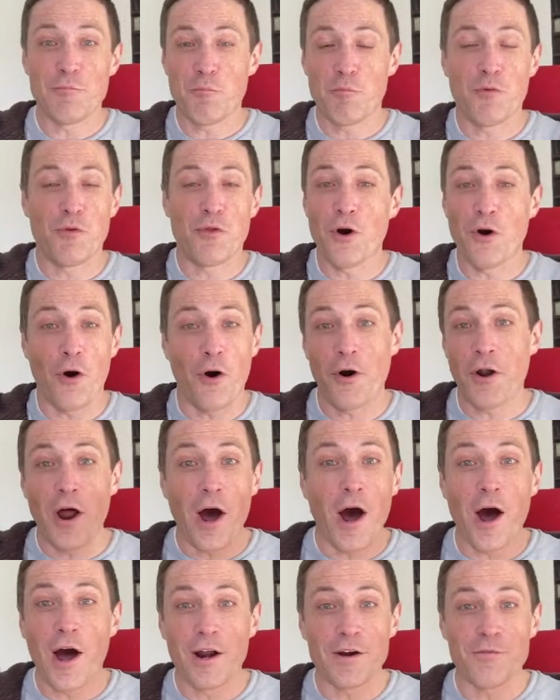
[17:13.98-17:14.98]
There are
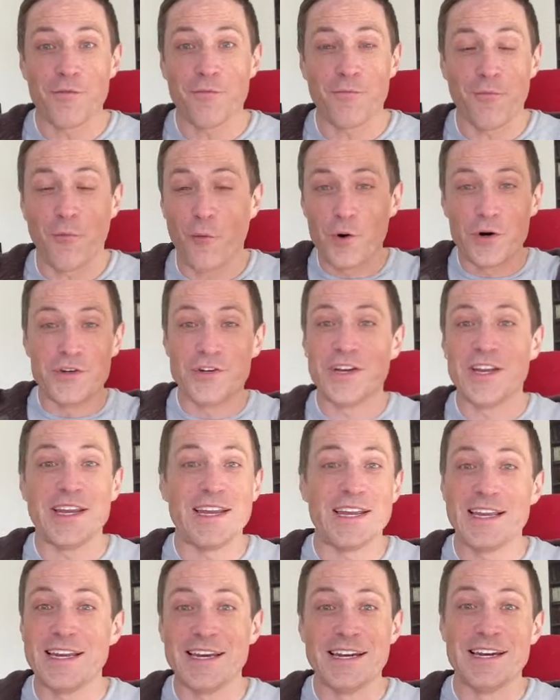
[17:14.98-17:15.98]
not
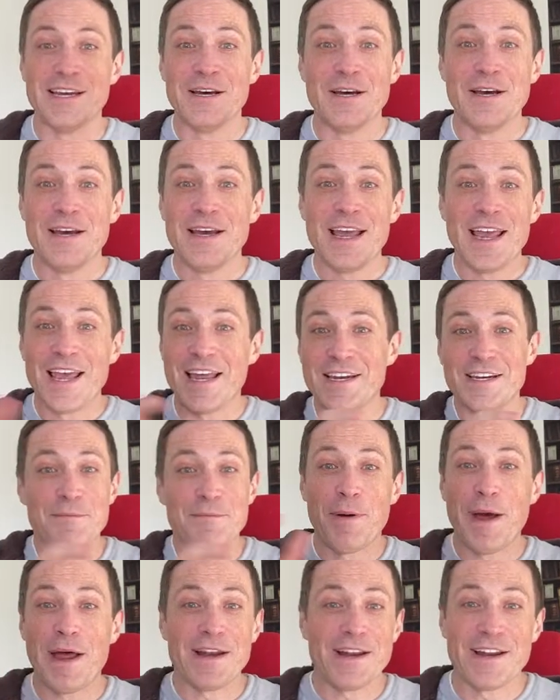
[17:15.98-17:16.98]
14
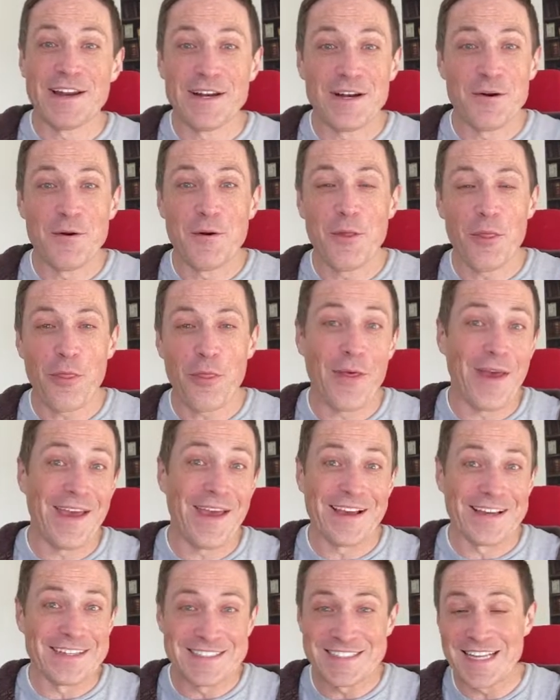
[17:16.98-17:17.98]
independent
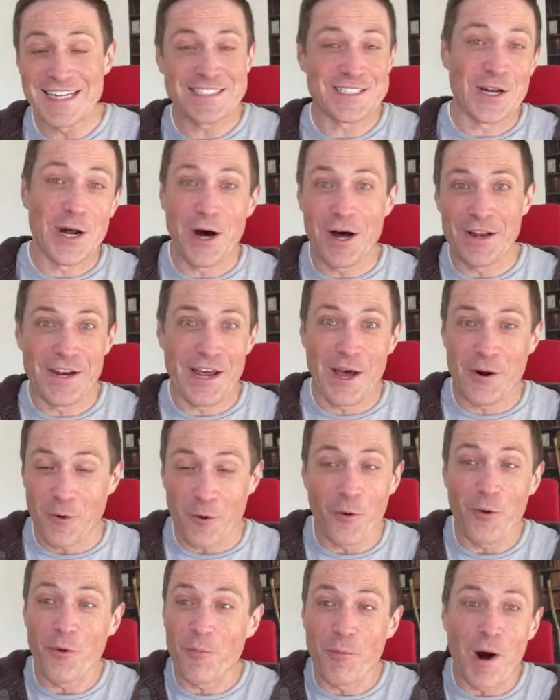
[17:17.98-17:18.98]
things. That's not at all
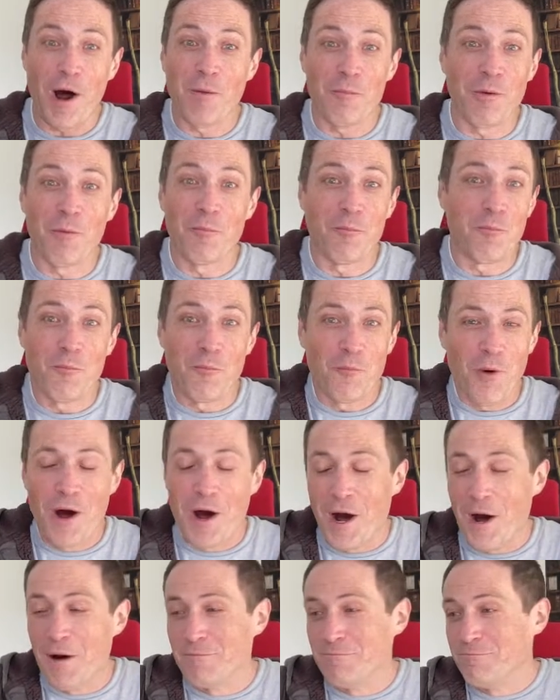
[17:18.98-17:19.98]
the problem
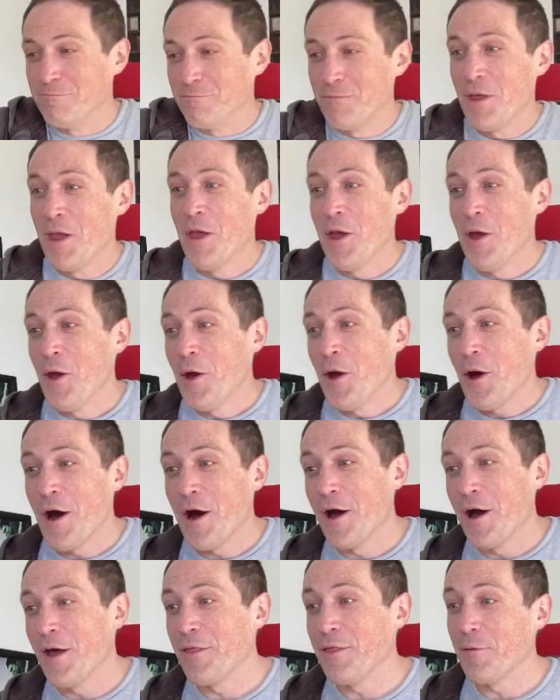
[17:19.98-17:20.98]

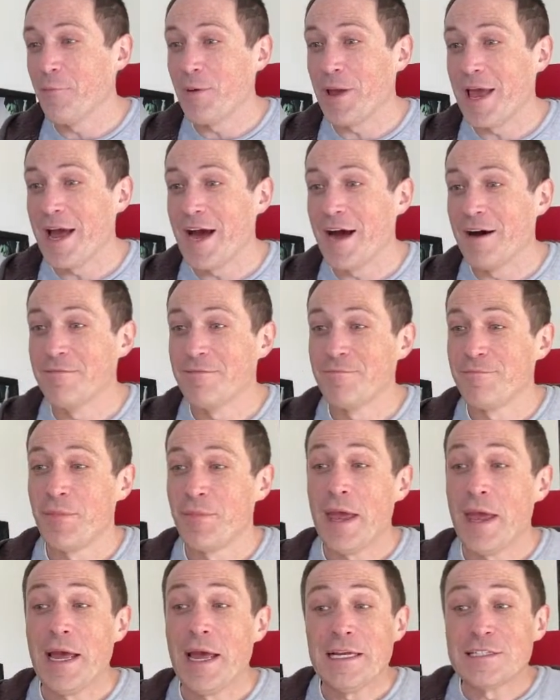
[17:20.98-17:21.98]
that we have.
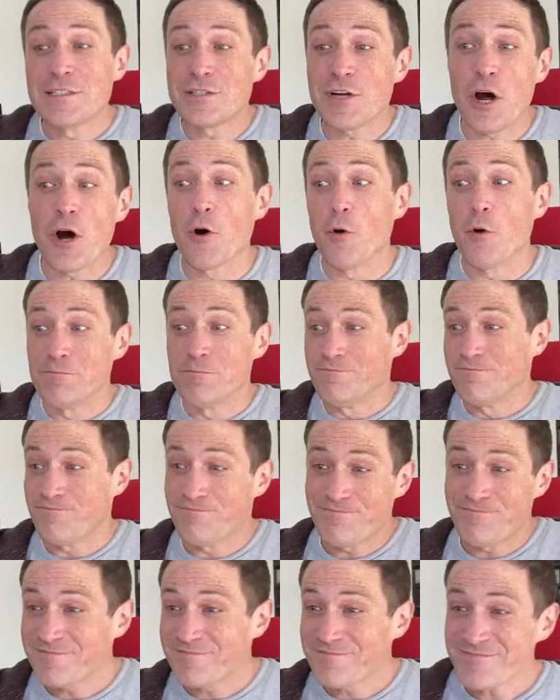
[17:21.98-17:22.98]
So
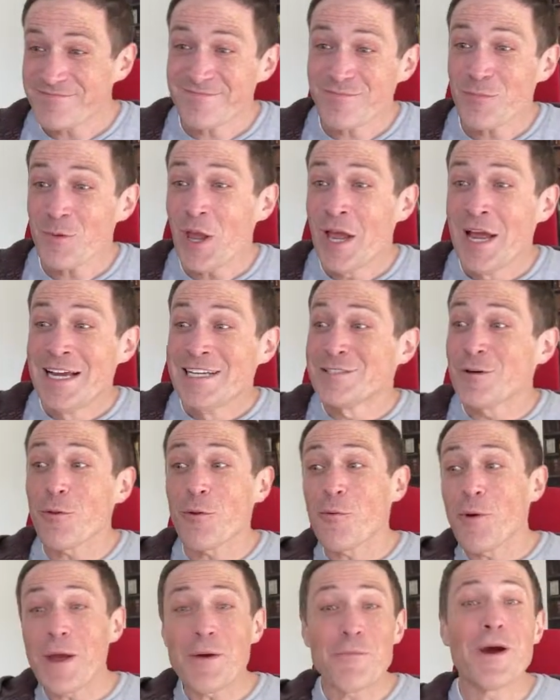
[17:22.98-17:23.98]
the
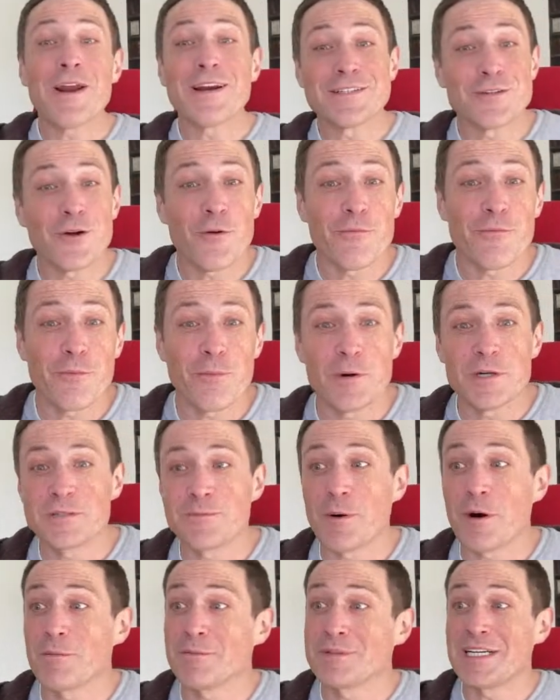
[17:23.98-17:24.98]
right way to solve the first
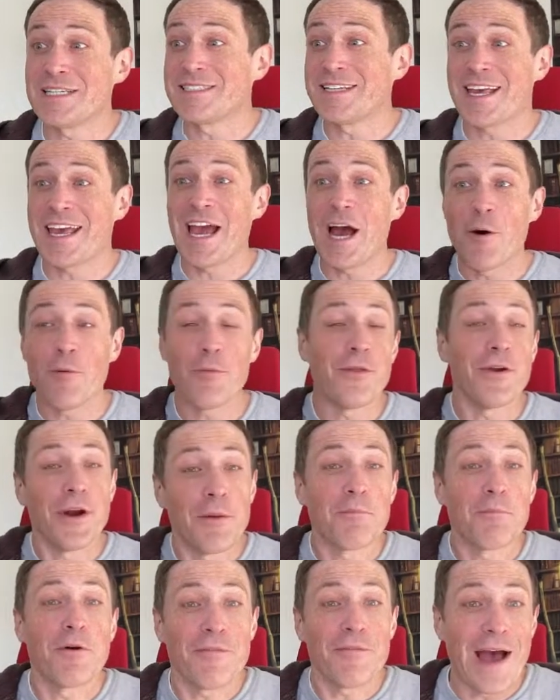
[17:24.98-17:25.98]
part was just to count the
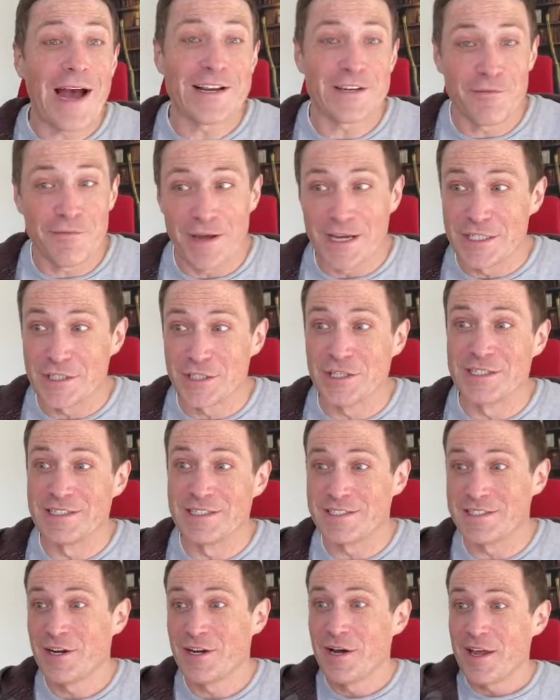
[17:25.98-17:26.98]
number of
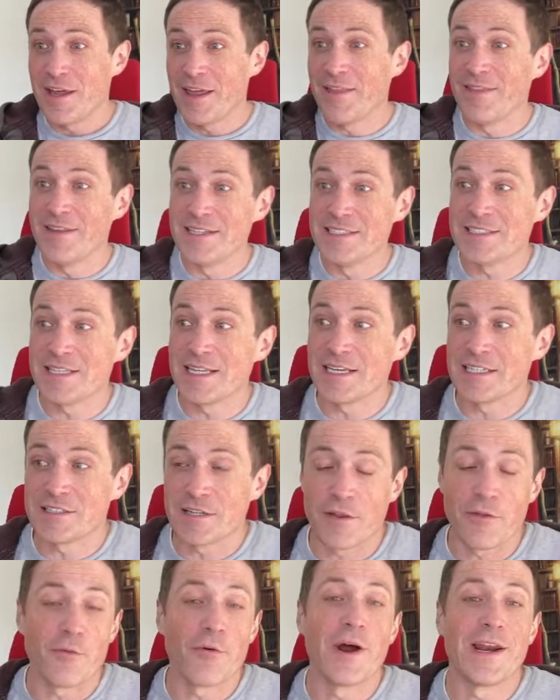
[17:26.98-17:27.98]
activations in these things on
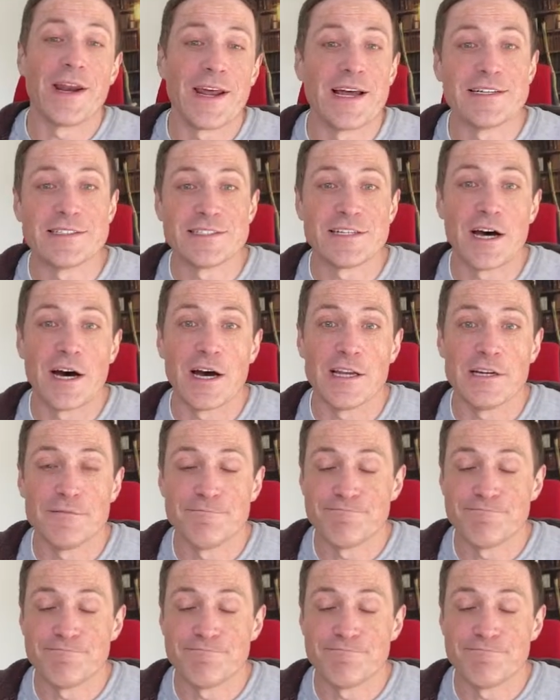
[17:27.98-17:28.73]
the right-hand side.